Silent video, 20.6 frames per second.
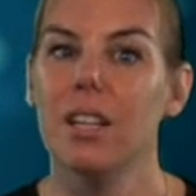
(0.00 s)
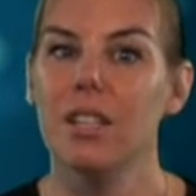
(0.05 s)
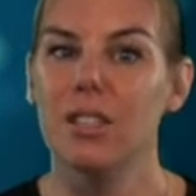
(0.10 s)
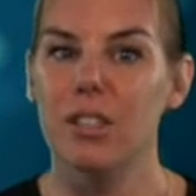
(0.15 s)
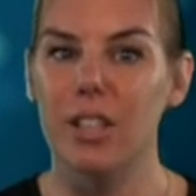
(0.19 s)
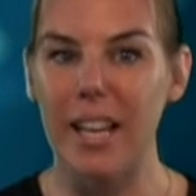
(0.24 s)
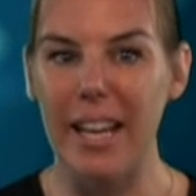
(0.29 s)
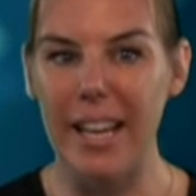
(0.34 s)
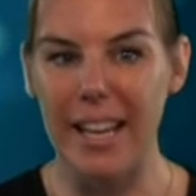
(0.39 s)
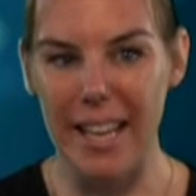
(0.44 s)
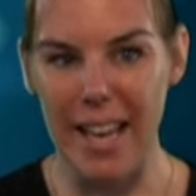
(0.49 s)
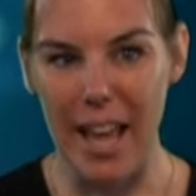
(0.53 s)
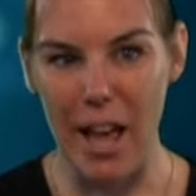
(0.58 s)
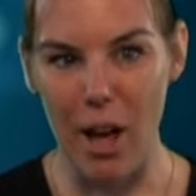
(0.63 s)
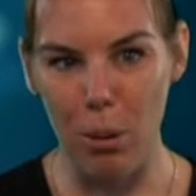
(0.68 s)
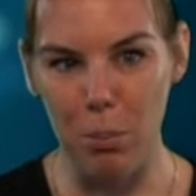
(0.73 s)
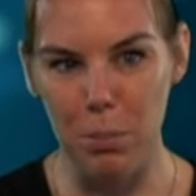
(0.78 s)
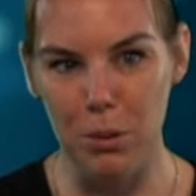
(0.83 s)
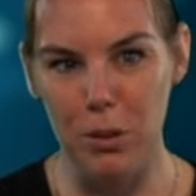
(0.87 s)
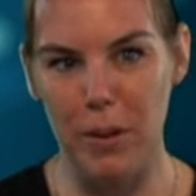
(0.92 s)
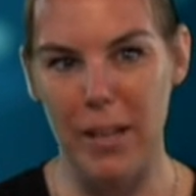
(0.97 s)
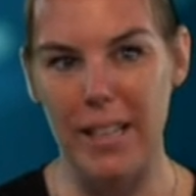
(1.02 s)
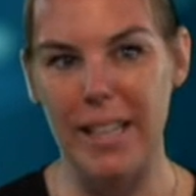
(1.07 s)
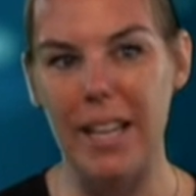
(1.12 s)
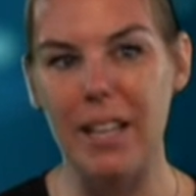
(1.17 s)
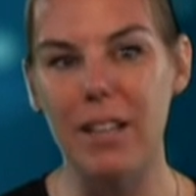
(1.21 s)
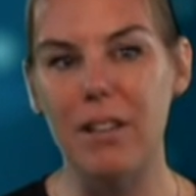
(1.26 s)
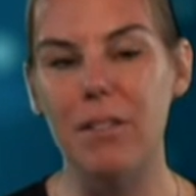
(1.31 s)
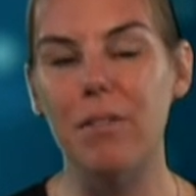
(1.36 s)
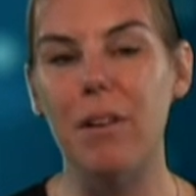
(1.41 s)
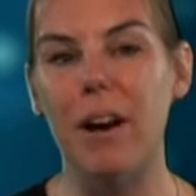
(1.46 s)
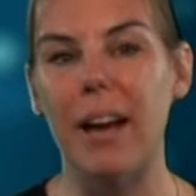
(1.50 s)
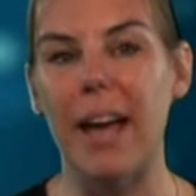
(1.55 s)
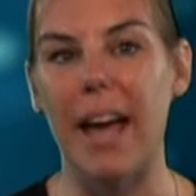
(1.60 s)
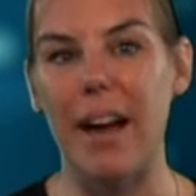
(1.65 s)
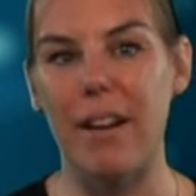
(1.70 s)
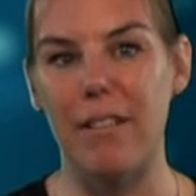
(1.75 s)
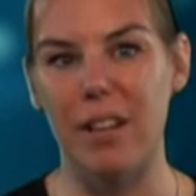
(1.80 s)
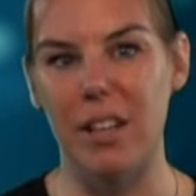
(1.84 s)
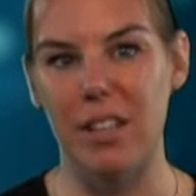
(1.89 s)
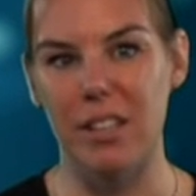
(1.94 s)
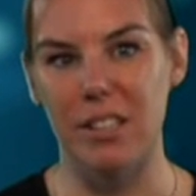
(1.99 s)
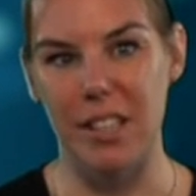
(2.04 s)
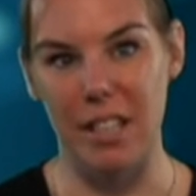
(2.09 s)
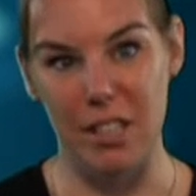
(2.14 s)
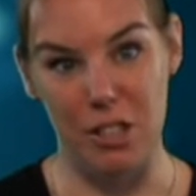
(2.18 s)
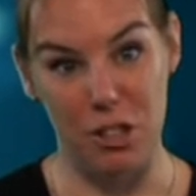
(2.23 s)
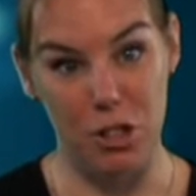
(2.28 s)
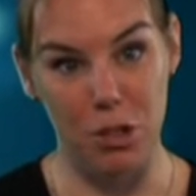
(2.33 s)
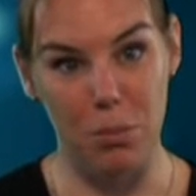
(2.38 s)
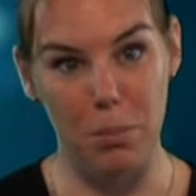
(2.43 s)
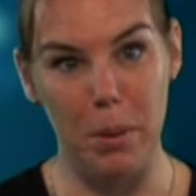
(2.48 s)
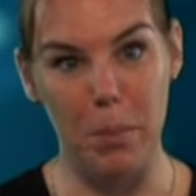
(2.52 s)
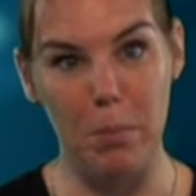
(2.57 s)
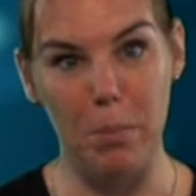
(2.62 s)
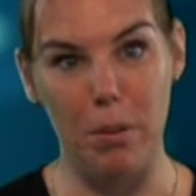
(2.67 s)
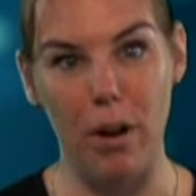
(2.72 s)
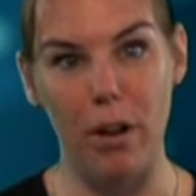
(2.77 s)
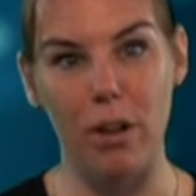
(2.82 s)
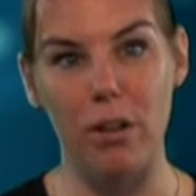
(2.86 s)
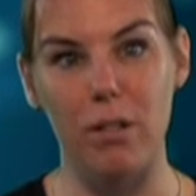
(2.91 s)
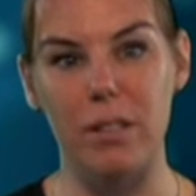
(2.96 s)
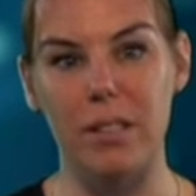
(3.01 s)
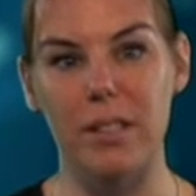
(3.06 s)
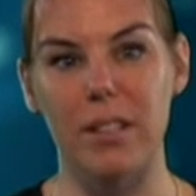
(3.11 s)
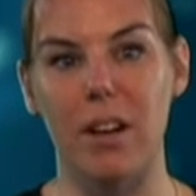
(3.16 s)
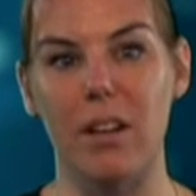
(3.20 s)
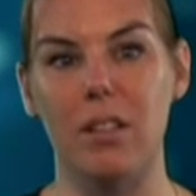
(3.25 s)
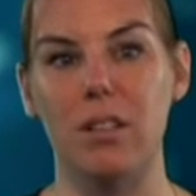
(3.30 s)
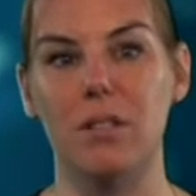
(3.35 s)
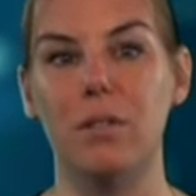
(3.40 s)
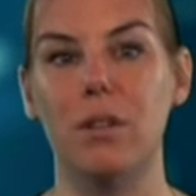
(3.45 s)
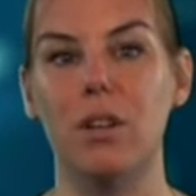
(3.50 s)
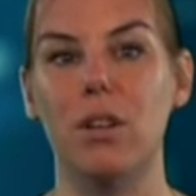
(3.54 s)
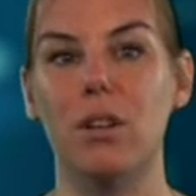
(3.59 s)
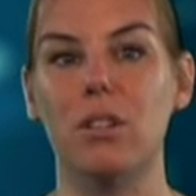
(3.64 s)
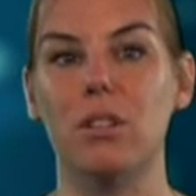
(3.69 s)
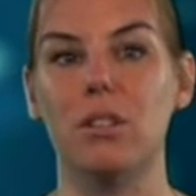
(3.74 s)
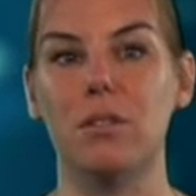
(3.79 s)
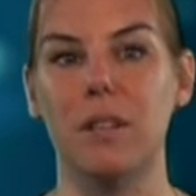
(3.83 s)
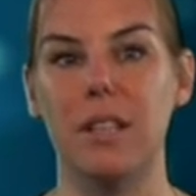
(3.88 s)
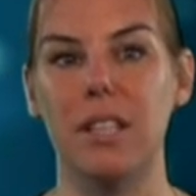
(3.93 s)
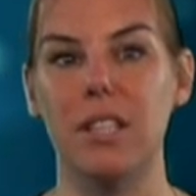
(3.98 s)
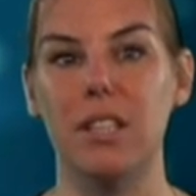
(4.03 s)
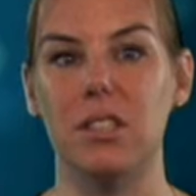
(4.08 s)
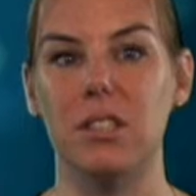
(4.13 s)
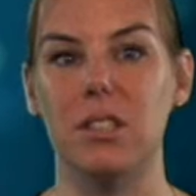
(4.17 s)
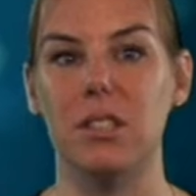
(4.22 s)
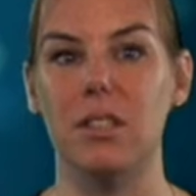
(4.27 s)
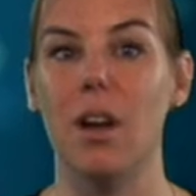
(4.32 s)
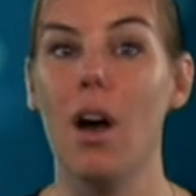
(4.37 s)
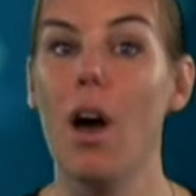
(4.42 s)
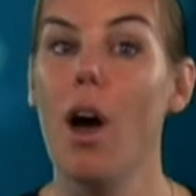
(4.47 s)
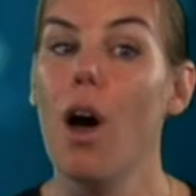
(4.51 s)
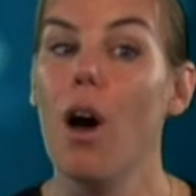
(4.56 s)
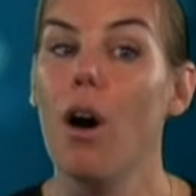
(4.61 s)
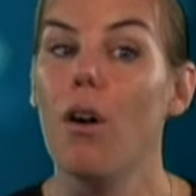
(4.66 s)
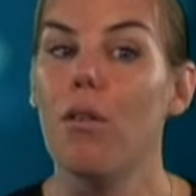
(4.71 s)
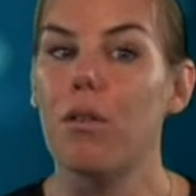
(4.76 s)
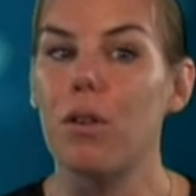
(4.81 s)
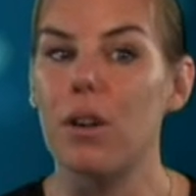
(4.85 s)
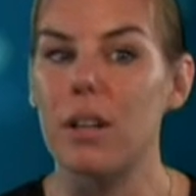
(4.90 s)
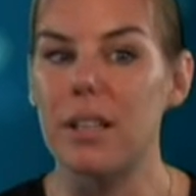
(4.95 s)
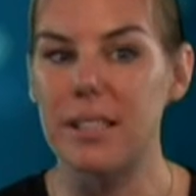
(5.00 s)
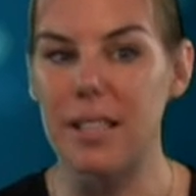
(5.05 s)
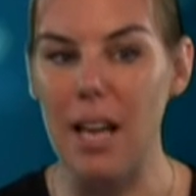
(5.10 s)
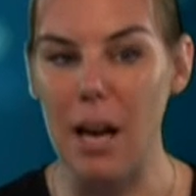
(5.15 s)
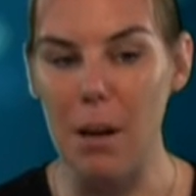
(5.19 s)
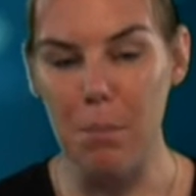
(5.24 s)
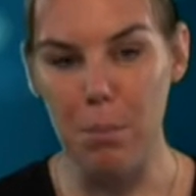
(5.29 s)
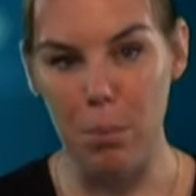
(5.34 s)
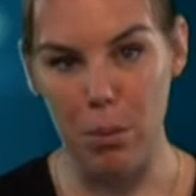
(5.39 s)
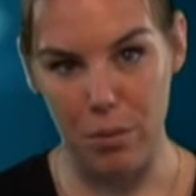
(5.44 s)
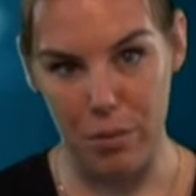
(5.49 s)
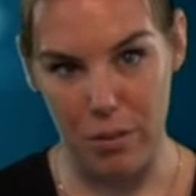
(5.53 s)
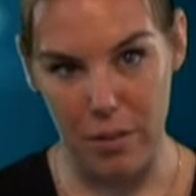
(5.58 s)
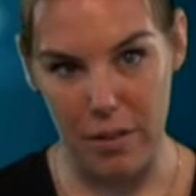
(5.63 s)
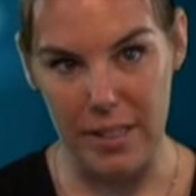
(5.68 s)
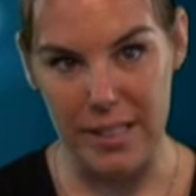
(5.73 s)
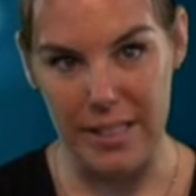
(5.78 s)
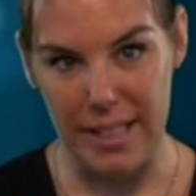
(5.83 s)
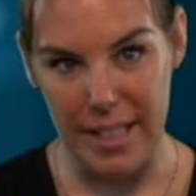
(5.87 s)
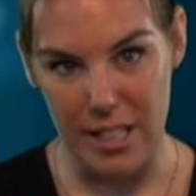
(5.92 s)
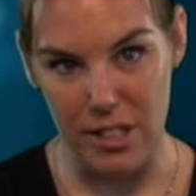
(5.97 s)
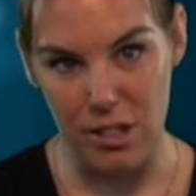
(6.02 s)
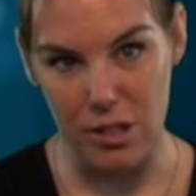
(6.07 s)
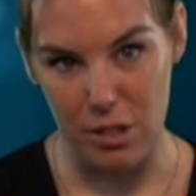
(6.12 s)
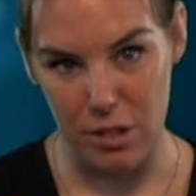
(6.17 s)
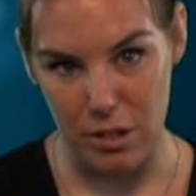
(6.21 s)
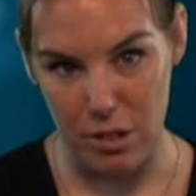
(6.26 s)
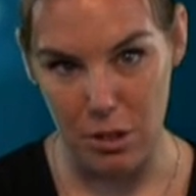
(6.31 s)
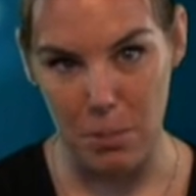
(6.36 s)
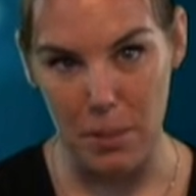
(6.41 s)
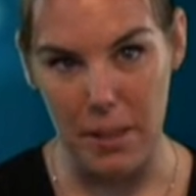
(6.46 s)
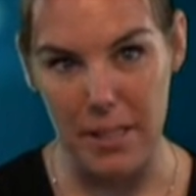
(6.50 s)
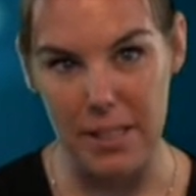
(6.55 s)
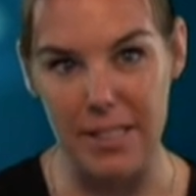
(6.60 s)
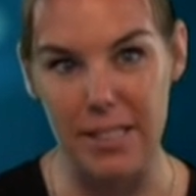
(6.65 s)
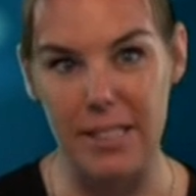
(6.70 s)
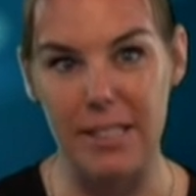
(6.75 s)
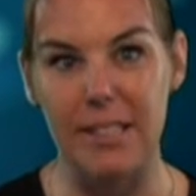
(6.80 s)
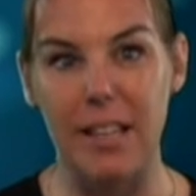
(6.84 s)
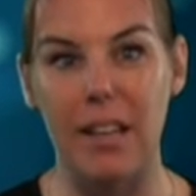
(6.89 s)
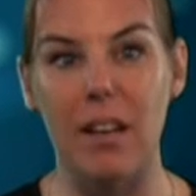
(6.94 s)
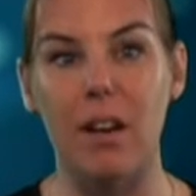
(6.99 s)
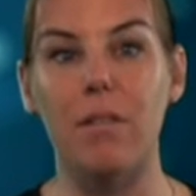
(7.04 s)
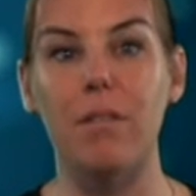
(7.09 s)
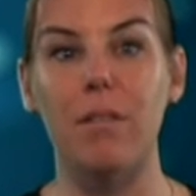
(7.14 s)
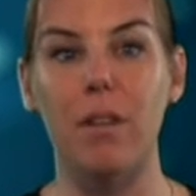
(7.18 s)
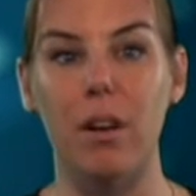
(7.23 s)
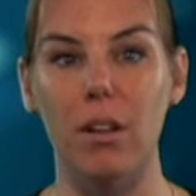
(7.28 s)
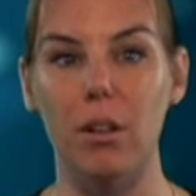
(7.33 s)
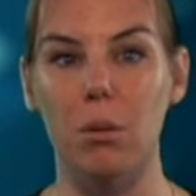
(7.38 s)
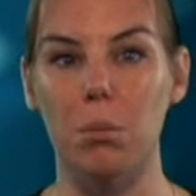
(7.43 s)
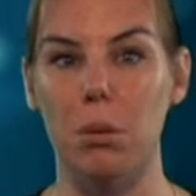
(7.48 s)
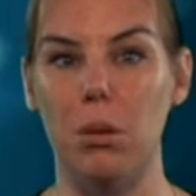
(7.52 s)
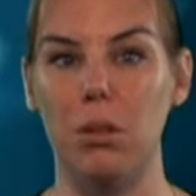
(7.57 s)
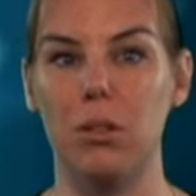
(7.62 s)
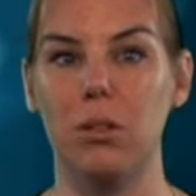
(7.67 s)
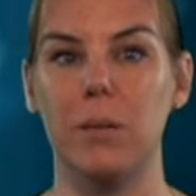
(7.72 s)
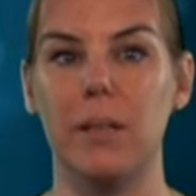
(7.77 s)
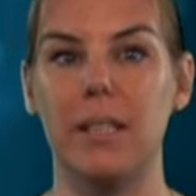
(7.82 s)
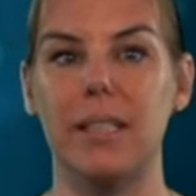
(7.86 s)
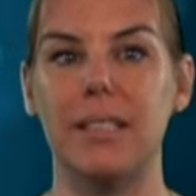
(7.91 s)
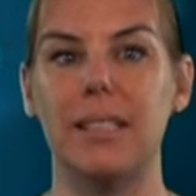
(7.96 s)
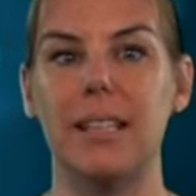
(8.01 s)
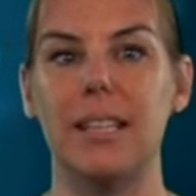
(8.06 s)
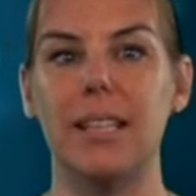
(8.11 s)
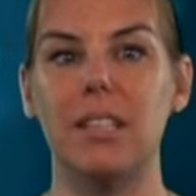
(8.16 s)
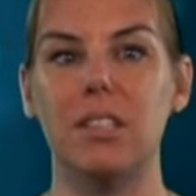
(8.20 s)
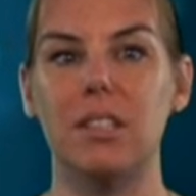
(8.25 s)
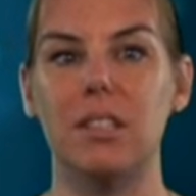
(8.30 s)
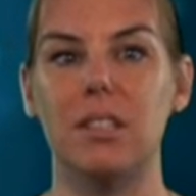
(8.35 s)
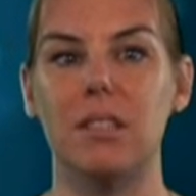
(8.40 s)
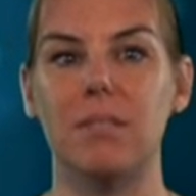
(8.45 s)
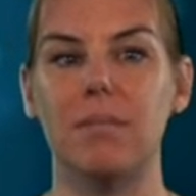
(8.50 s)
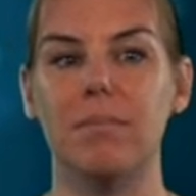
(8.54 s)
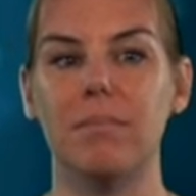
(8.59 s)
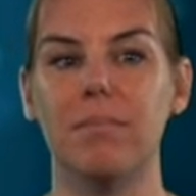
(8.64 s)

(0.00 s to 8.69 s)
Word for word: So they can help to identify areas that should be prioritized for conservation, for example for endangered species that are vulnerable to extinction.